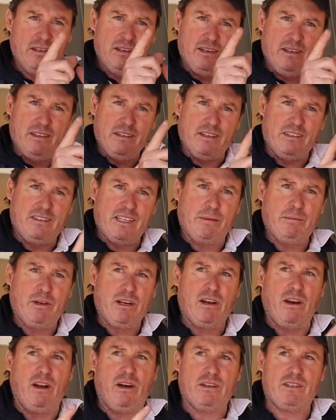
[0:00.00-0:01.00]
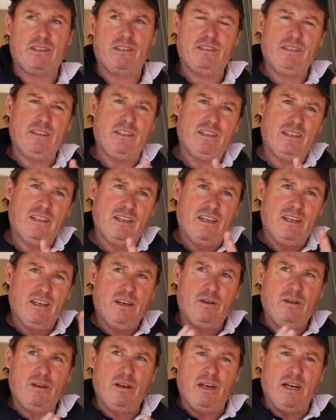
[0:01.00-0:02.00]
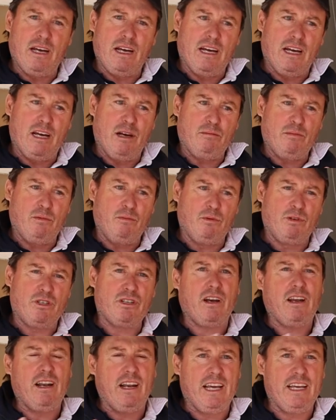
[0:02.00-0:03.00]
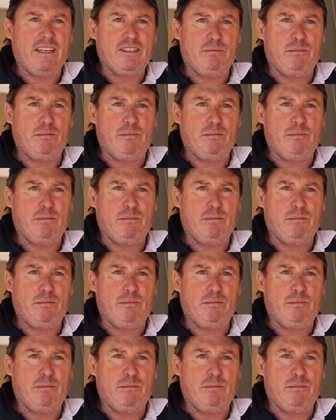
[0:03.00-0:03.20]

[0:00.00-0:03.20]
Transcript: The semi-gloss will show less,